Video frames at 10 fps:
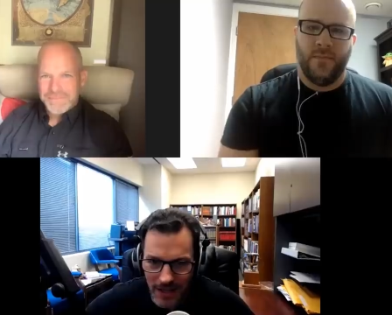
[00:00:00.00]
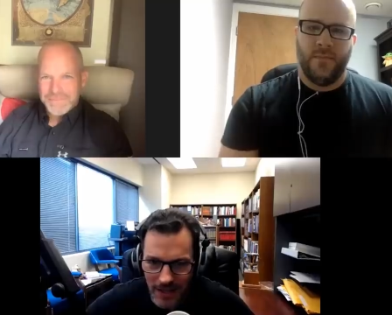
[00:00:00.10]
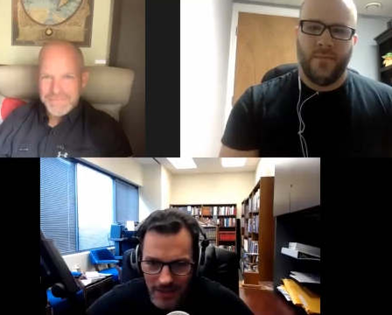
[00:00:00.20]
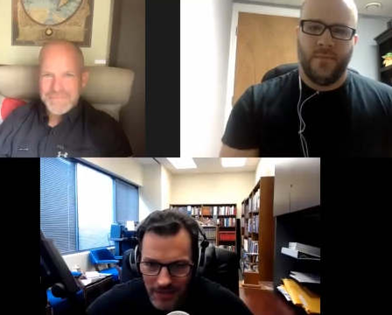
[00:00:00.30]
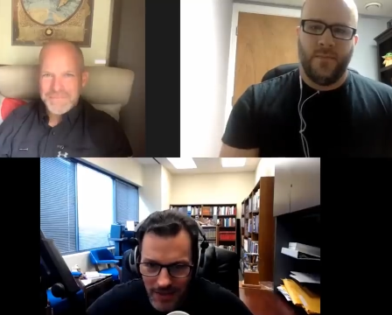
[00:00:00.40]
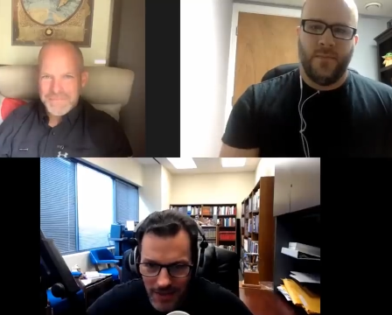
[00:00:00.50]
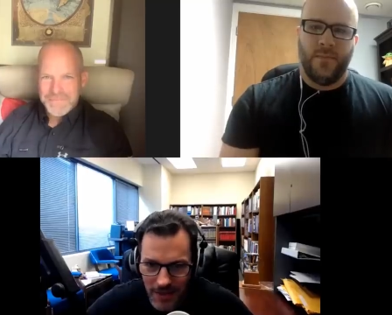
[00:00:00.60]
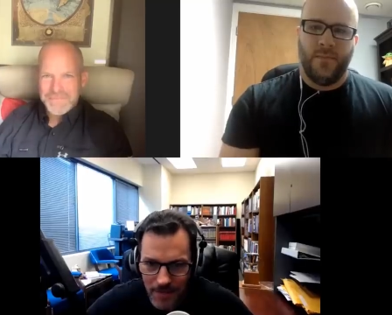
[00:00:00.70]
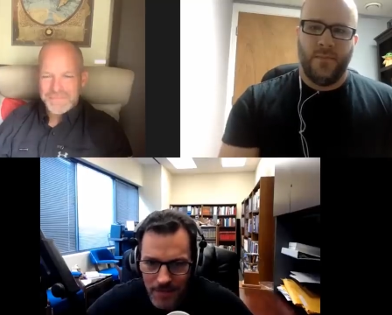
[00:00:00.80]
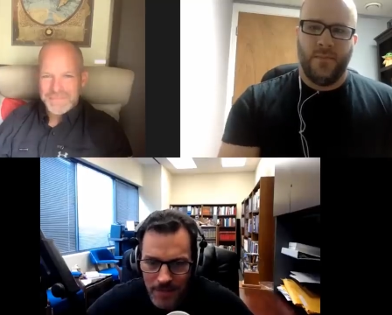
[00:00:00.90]
Speaker 1: against uh,
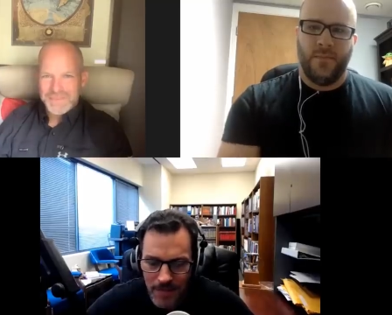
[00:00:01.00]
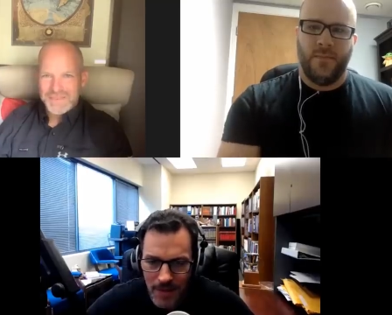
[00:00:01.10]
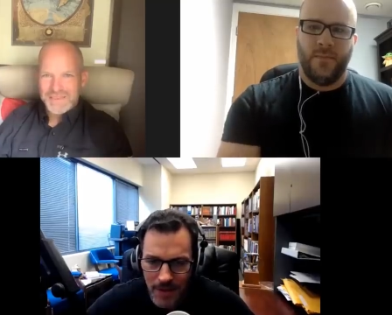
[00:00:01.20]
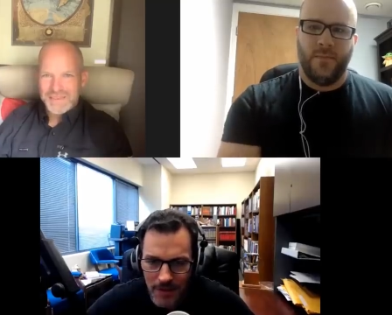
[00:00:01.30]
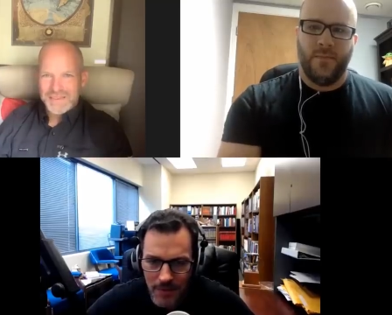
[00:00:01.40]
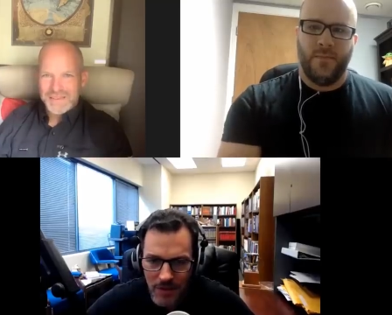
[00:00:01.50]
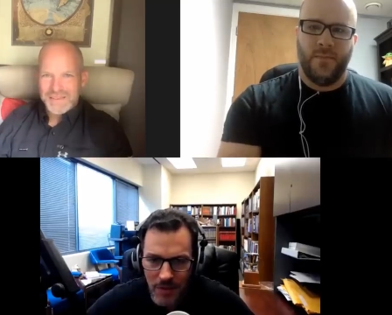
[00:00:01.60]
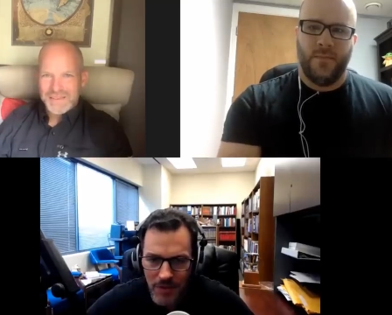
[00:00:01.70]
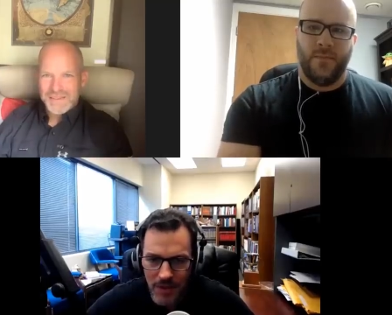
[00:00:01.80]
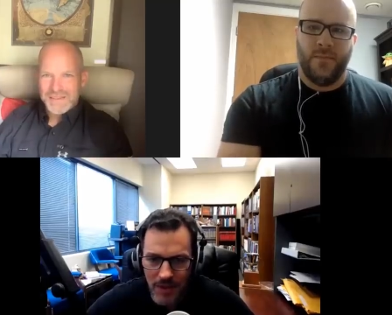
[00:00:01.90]
things because we
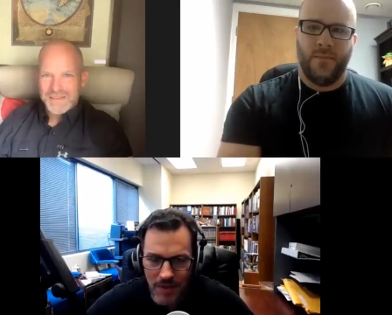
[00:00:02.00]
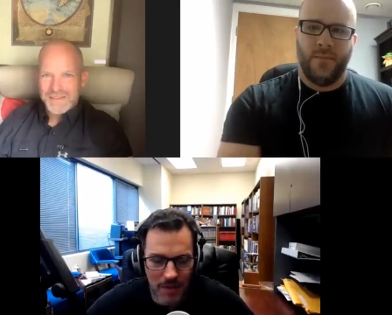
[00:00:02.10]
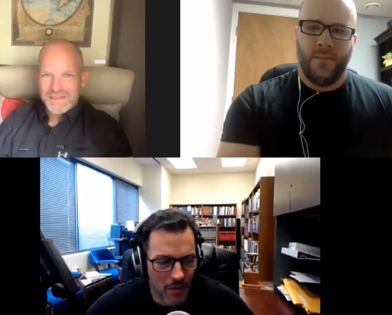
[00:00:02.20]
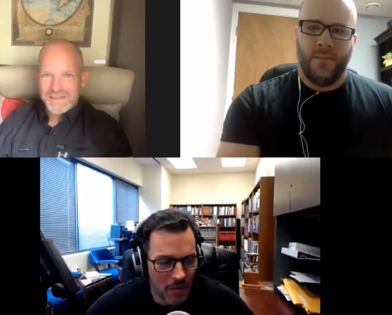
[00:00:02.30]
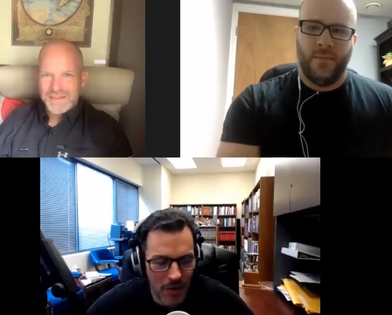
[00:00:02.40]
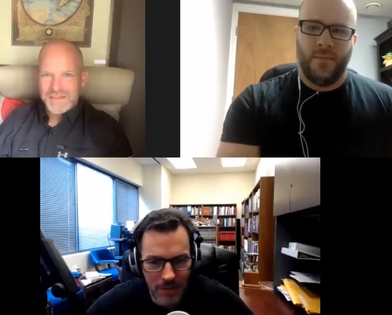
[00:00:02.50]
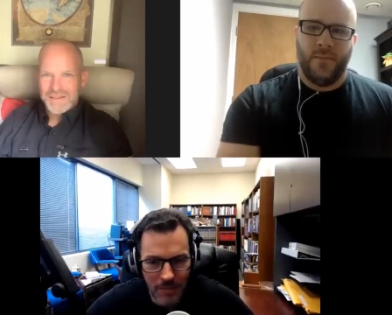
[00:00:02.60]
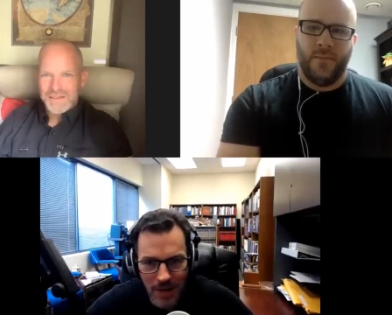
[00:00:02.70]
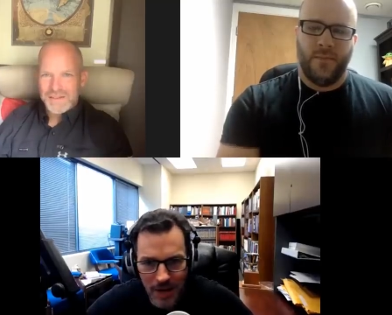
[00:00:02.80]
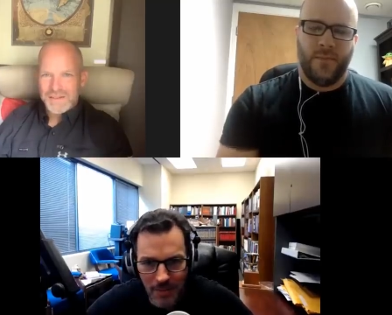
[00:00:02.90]
think we read the
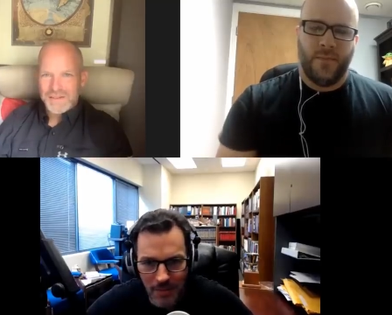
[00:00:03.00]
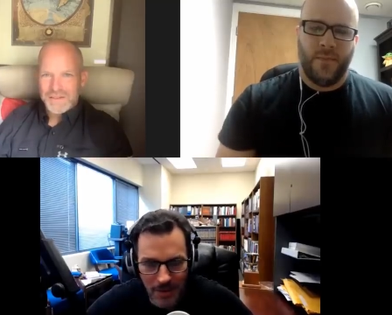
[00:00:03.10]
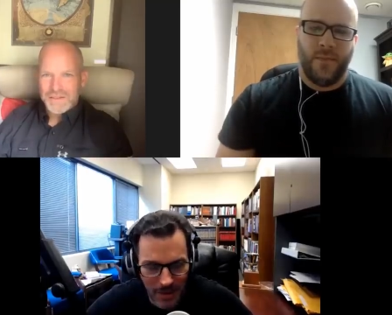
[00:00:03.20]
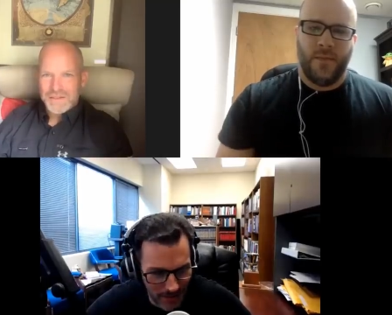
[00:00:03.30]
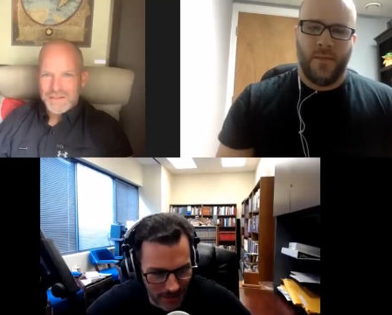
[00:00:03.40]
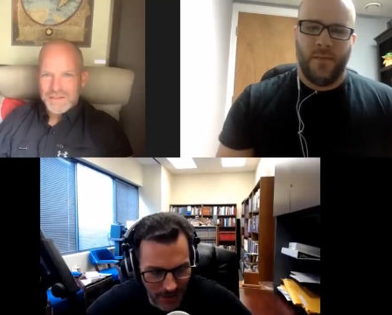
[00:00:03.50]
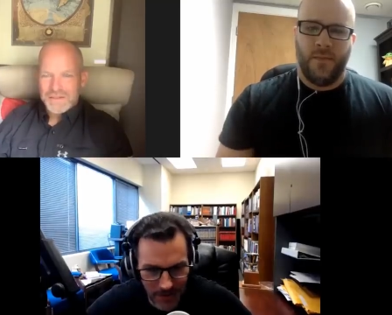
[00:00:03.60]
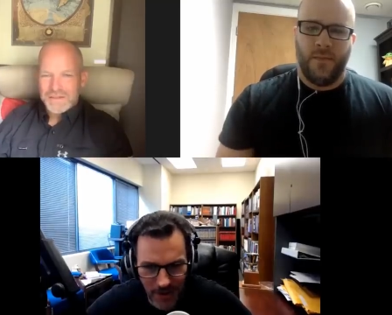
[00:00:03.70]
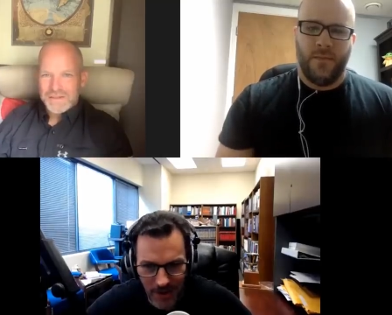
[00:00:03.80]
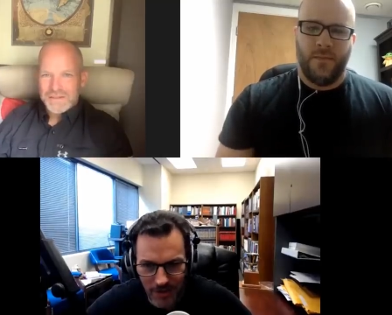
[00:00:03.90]
Bible because it is
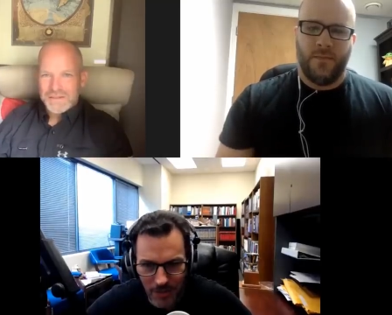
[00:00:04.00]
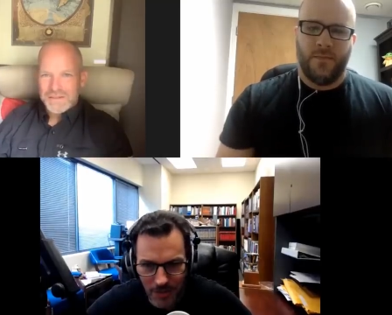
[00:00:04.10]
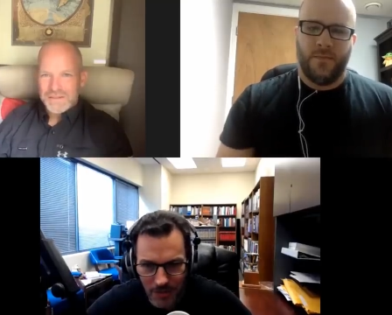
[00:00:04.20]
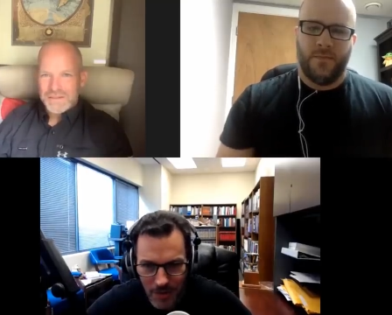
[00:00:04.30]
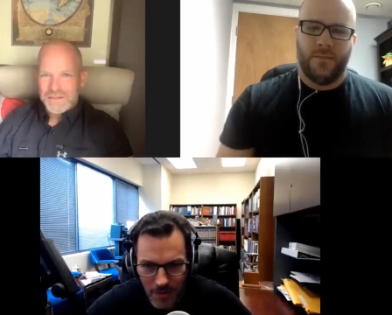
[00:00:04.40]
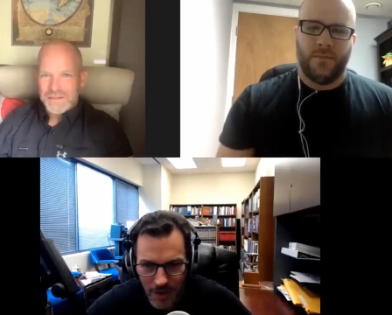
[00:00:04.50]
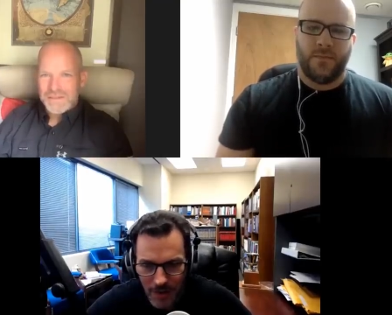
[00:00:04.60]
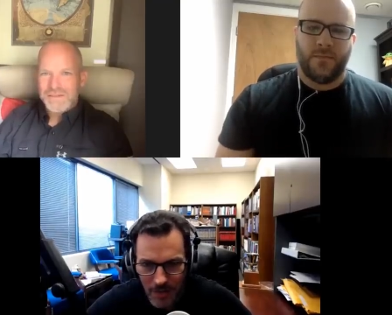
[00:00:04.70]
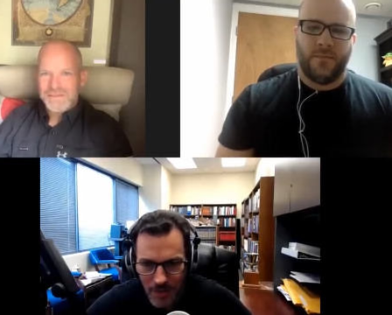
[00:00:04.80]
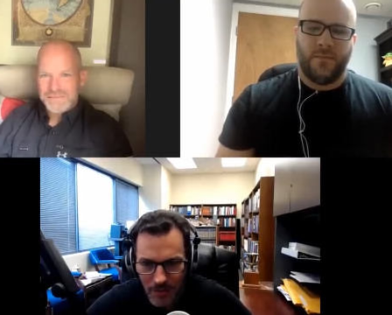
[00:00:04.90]
God's word. We read it
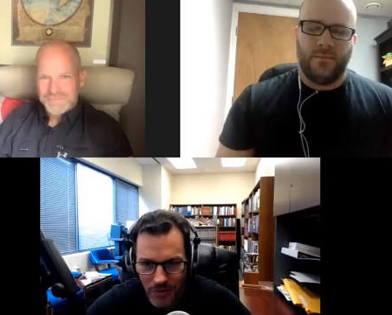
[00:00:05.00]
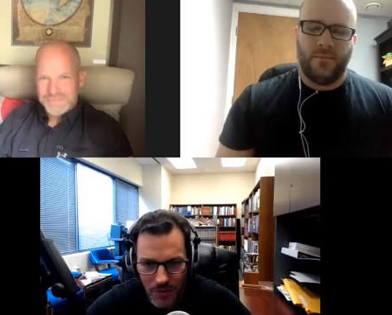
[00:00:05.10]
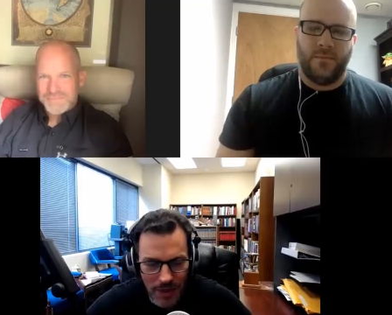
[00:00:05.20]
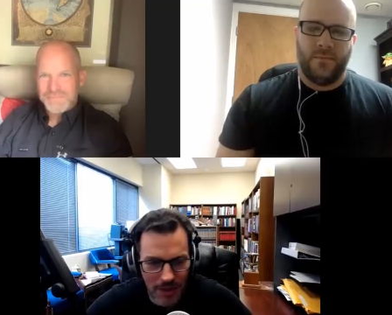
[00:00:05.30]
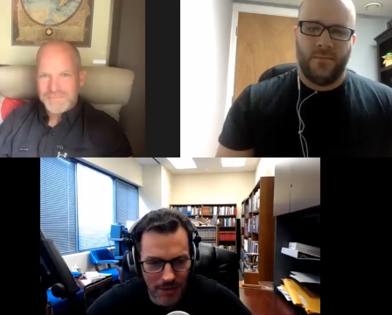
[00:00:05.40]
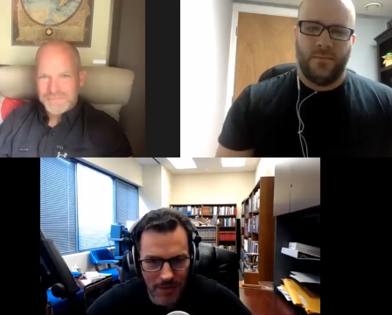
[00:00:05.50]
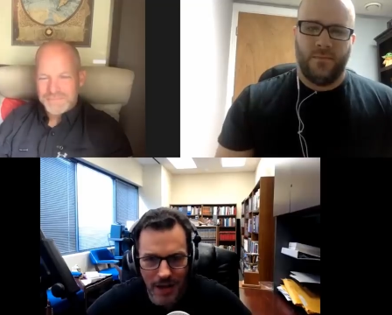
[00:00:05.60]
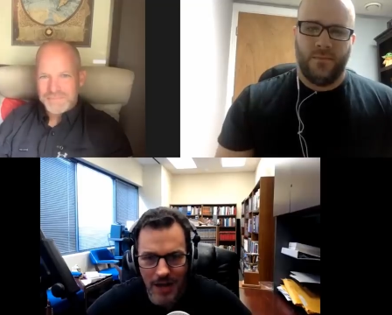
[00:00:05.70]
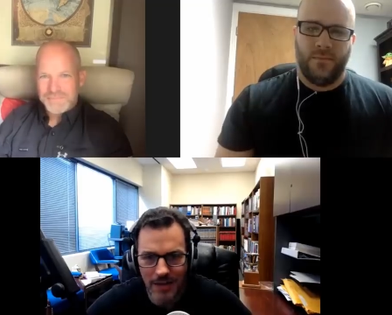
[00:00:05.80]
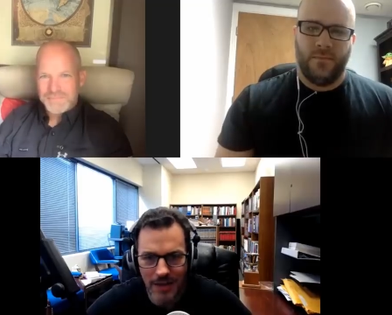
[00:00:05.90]
with so many different
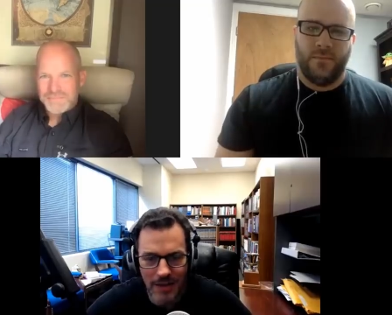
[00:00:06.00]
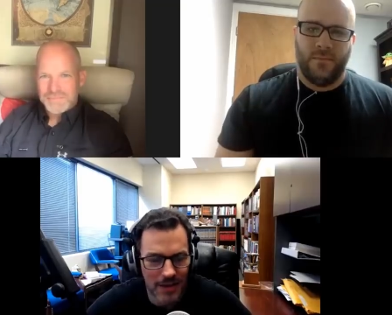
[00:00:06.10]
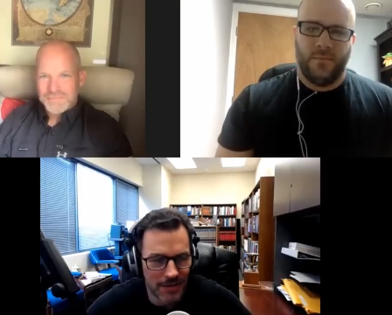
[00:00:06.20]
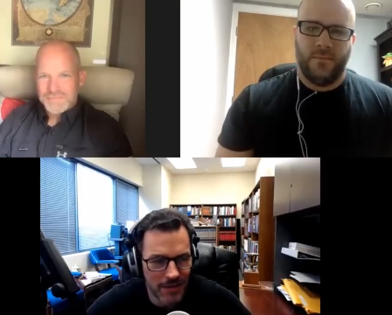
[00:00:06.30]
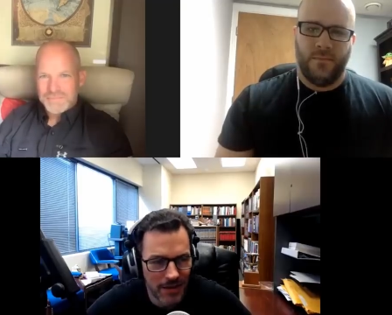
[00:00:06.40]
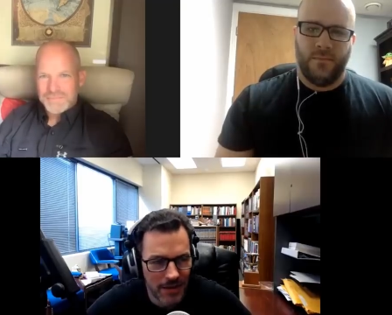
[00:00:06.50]
ideas